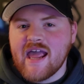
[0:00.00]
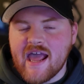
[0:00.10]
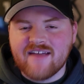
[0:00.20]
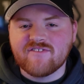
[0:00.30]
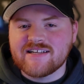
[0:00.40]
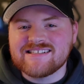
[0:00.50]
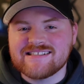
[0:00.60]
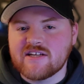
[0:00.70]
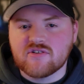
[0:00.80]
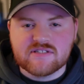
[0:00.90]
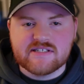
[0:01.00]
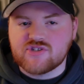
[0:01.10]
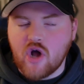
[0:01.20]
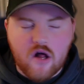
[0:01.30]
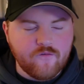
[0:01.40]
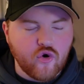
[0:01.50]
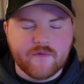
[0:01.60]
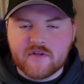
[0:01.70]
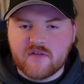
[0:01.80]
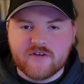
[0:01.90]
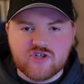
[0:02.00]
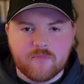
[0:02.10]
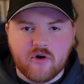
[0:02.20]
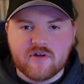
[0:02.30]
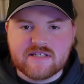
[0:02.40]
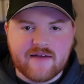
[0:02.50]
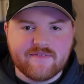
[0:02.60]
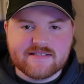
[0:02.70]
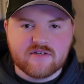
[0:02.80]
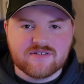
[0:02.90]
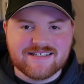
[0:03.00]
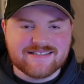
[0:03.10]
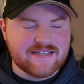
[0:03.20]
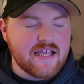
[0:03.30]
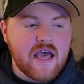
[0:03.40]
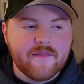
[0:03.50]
every single season, all 4 of the divisional opponents every single season.